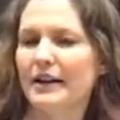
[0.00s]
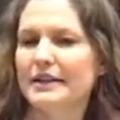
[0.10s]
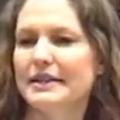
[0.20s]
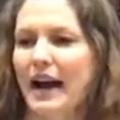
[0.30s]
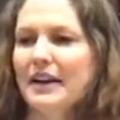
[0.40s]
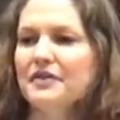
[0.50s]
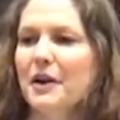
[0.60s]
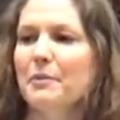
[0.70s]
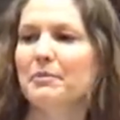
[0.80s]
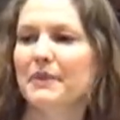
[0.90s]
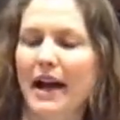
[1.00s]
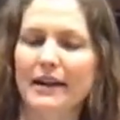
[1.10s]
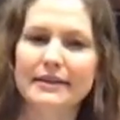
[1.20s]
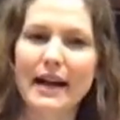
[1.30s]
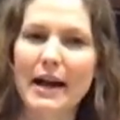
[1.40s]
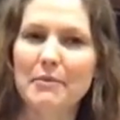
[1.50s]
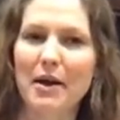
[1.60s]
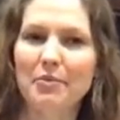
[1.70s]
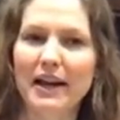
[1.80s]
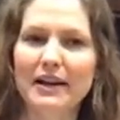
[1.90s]
aside from that time I
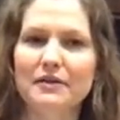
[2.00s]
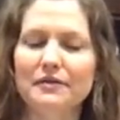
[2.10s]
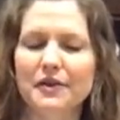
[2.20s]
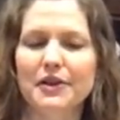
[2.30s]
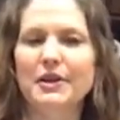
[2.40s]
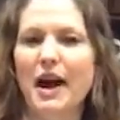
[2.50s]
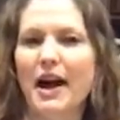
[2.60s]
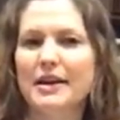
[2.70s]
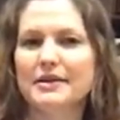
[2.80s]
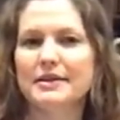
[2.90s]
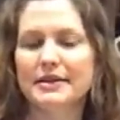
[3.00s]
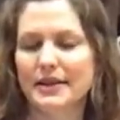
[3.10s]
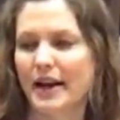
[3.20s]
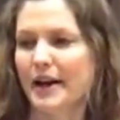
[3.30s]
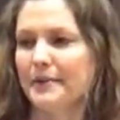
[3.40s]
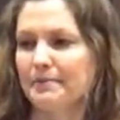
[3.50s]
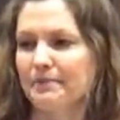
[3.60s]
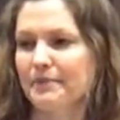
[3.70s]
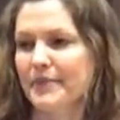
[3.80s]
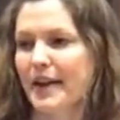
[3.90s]
played for you guys,
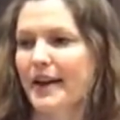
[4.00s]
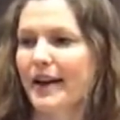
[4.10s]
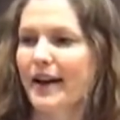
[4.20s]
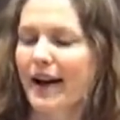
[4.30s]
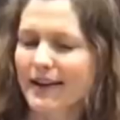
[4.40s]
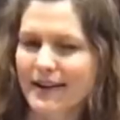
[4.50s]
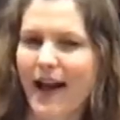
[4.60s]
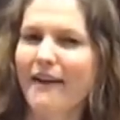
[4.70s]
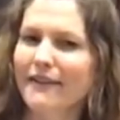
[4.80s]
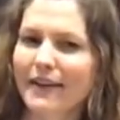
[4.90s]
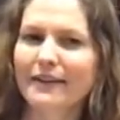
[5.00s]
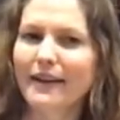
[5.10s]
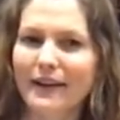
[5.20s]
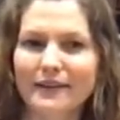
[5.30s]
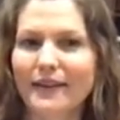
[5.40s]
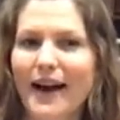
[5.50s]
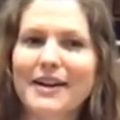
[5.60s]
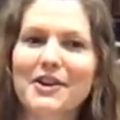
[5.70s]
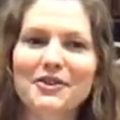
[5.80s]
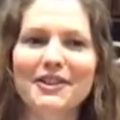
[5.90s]
I
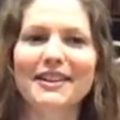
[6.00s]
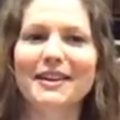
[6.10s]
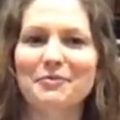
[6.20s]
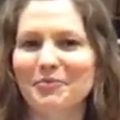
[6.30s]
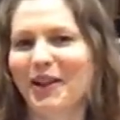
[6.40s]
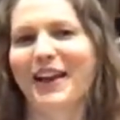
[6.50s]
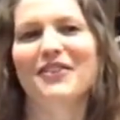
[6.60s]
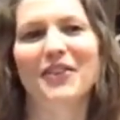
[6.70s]
don't really play